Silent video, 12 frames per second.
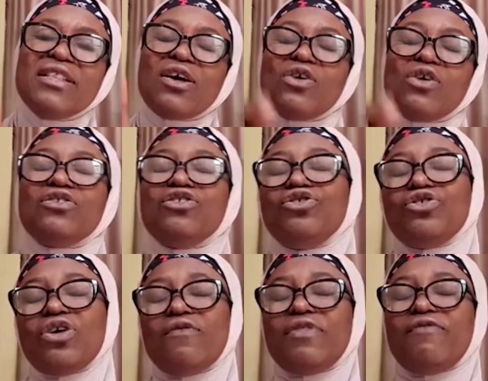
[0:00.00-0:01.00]
in the
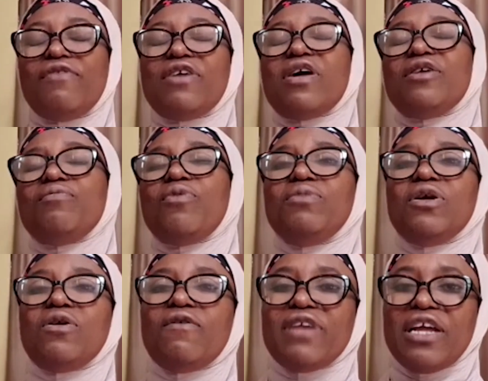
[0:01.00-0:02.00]
Constitution of the Federal Republic of